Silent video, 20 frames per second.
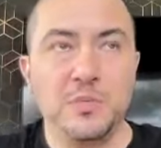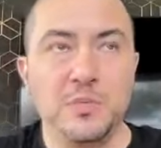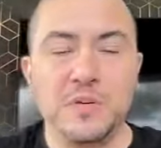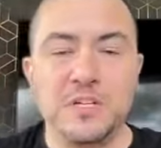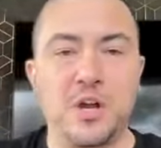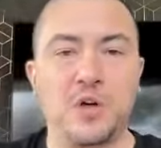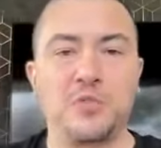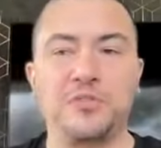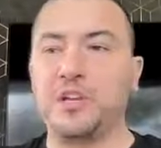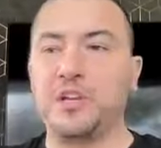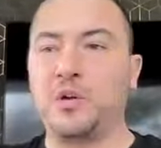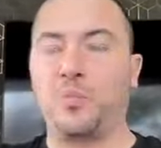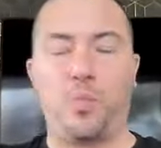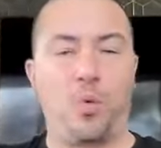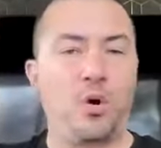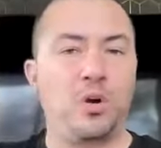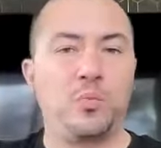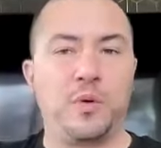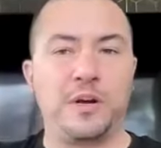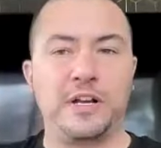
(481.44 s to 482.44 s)
you would know the
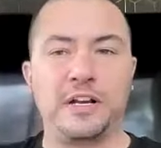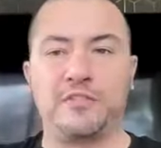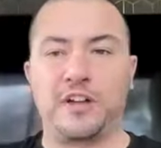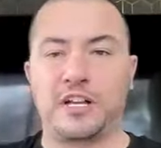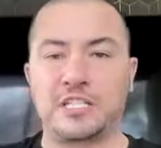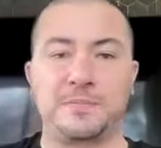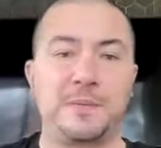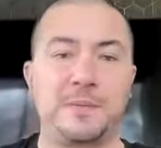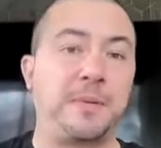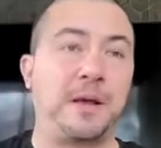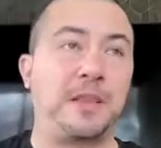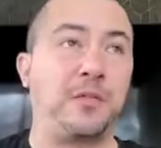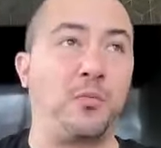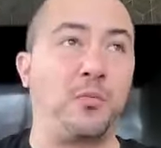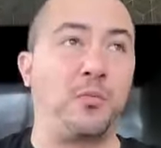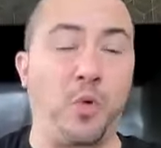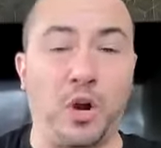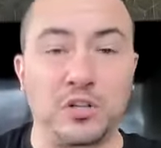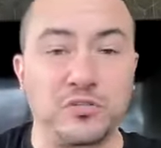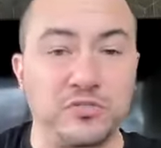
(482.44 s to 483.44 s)
award-winning recipe by the
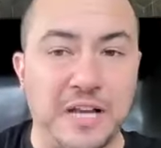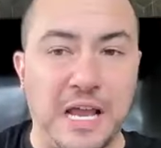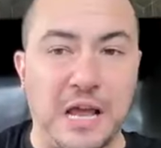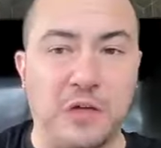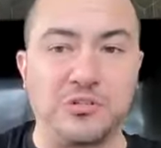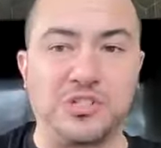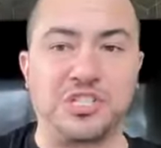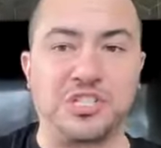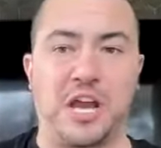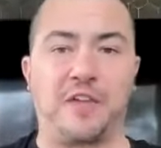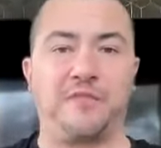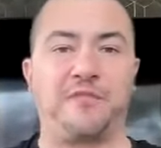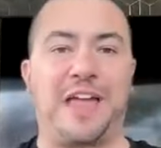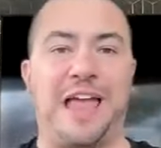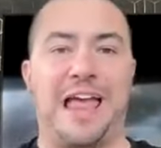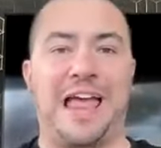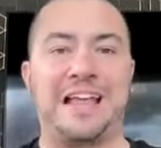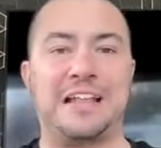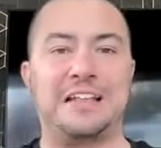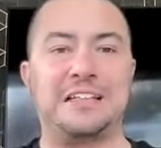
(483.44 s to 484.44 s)
world-renowned chef,
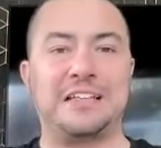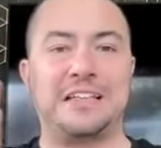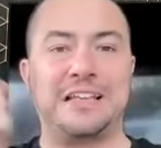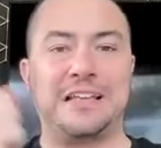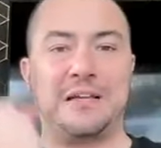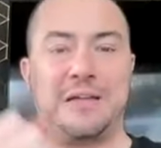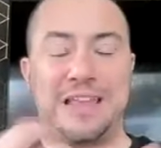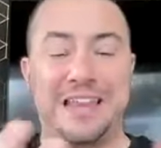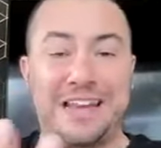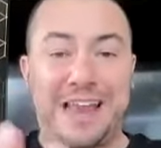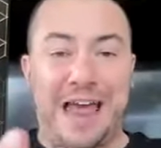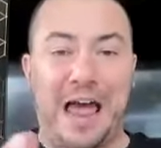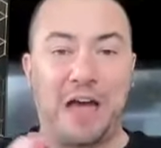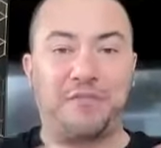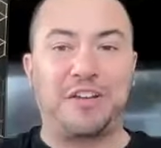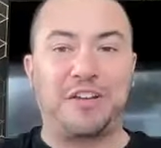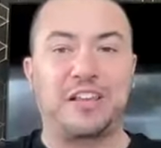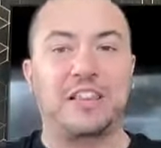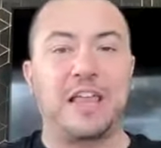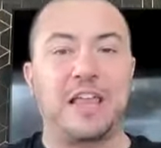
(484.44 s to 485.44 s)
and in
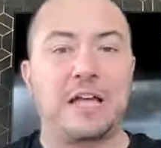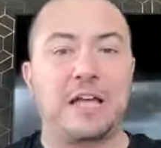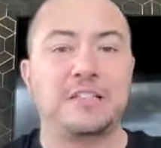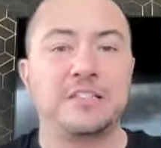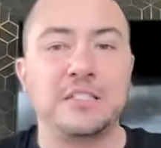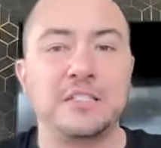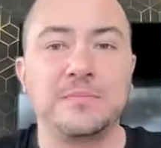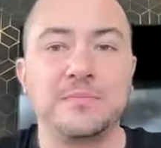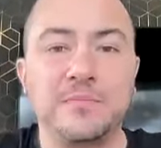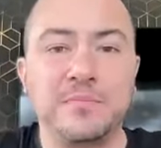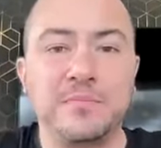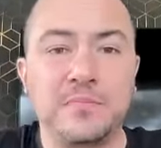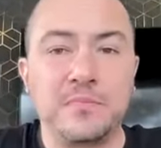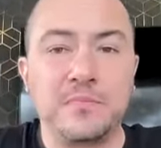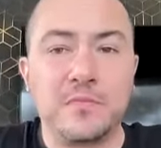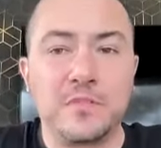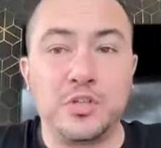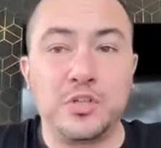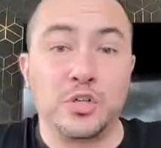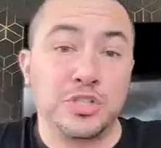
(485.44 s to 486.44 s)
having that,
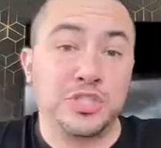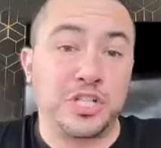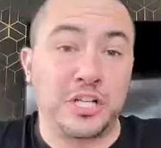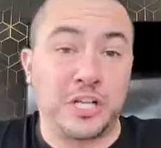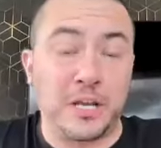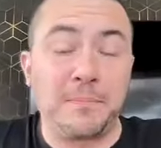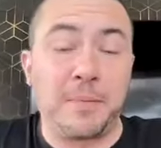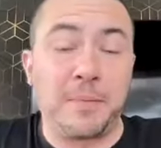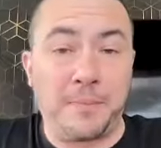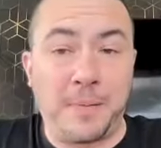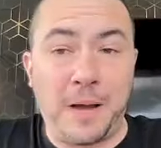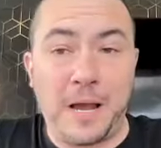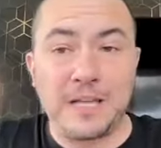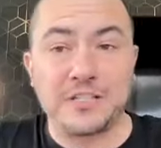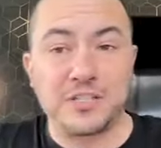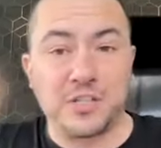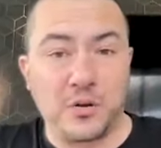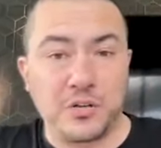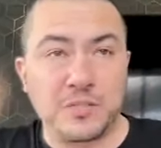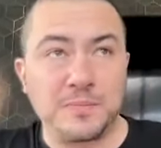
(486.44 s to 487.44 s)
your chicken pot pie
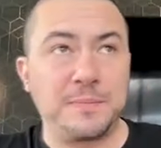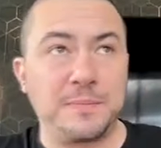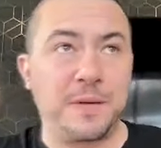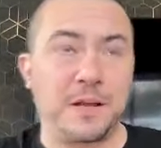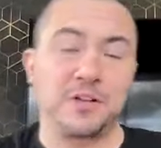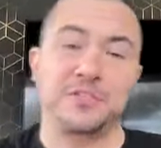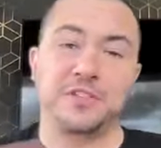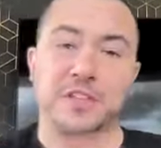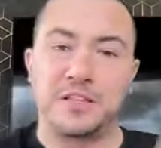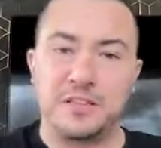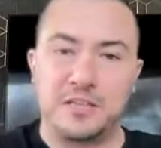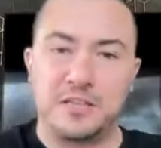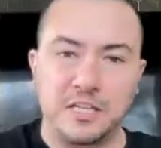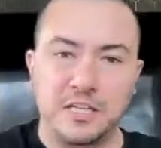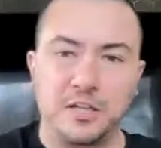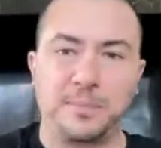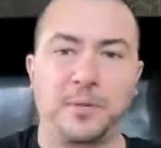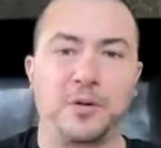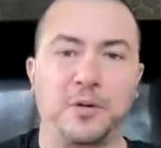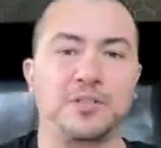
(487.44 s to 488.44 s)
is going to be better than the
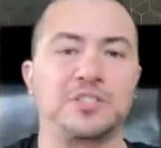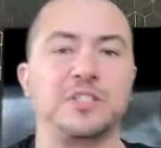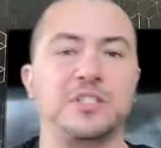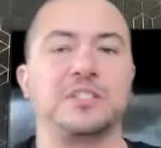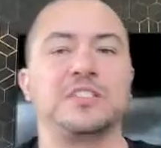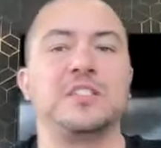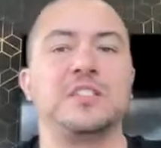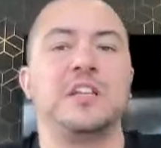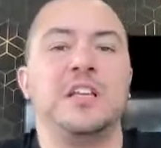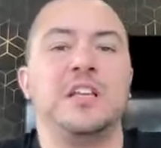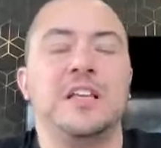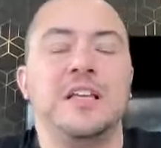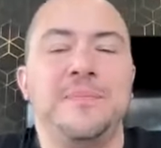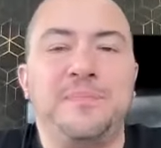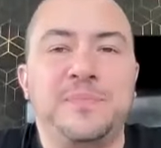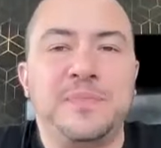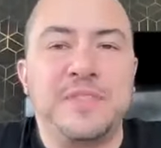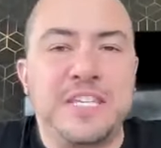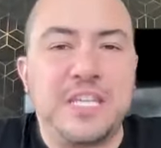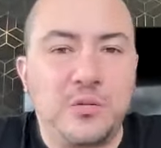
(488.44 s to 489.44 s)
other person's.
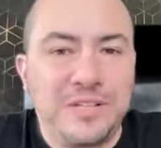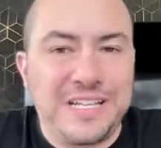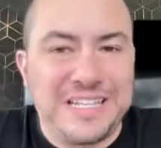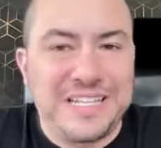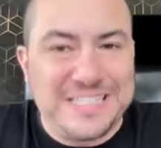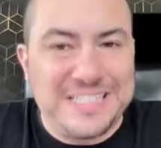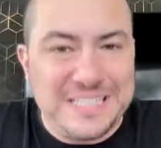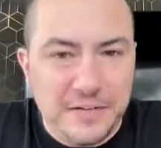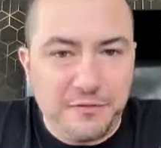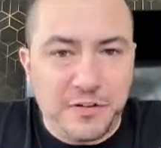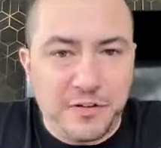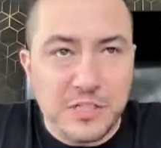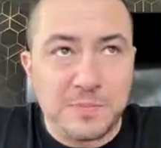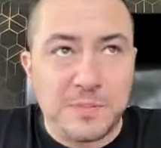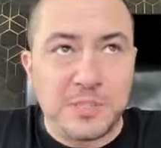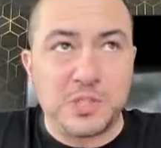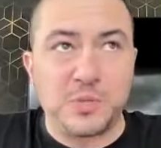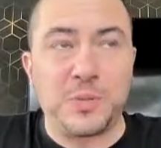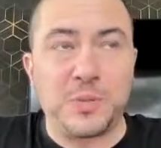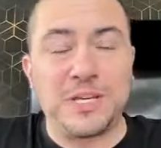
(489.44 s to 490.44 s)
The only difference
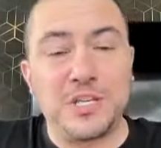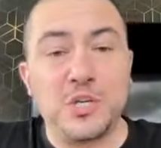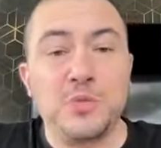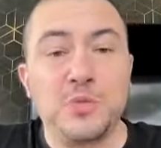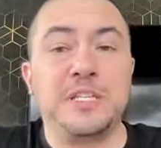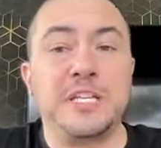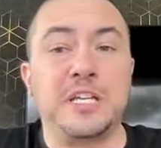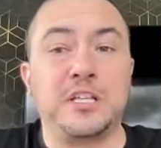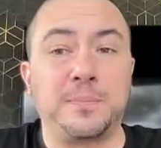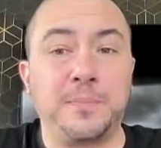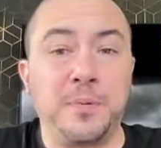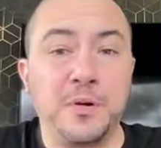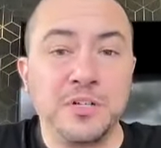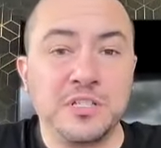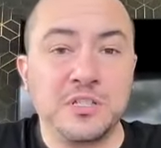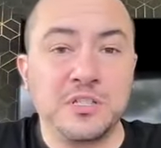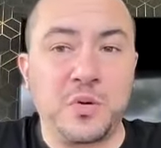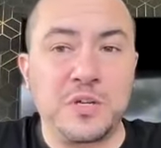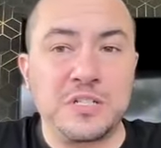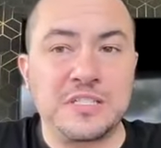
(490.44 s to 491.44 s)
between you and the other
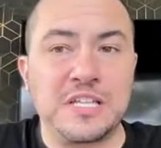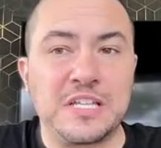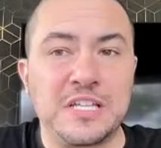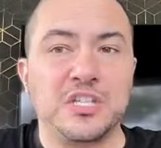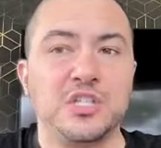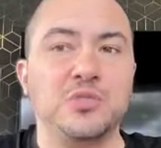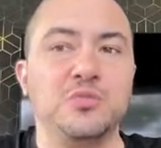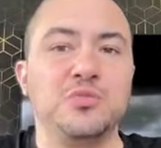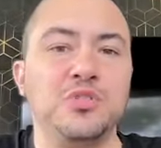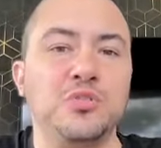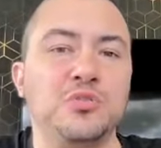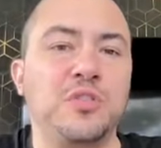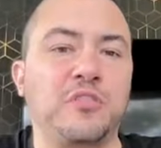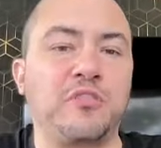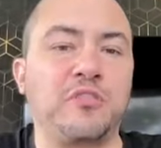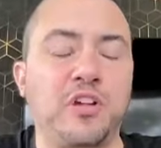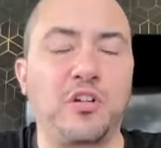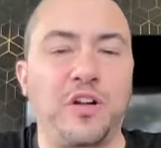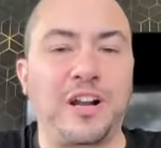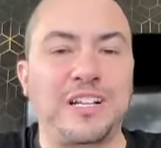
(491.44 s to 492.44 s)
person was that you knew the
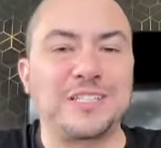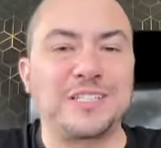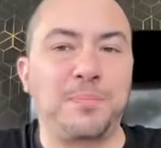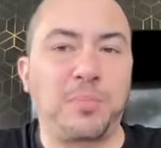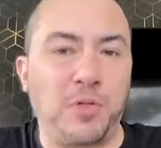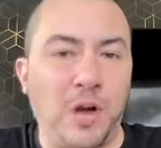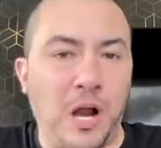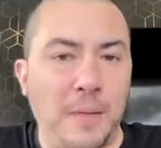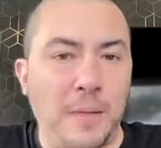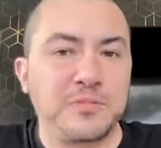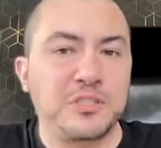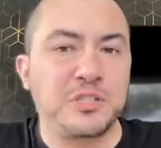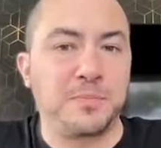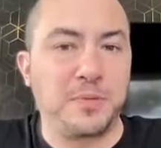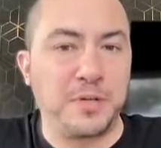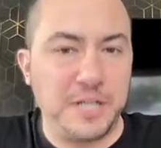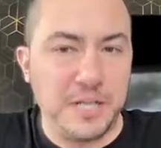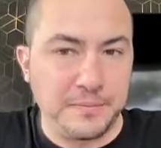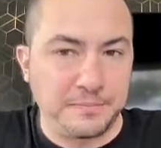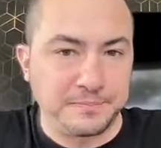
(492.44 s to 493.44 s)
correct prompt to
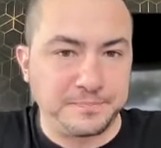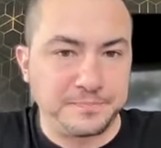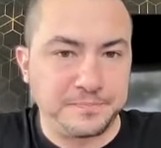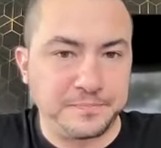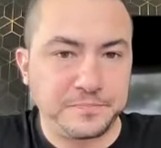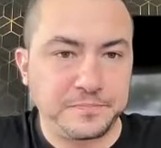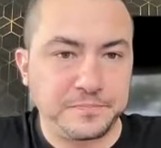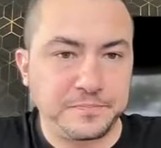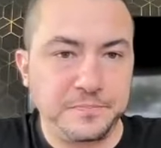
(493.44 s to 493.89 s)
put in.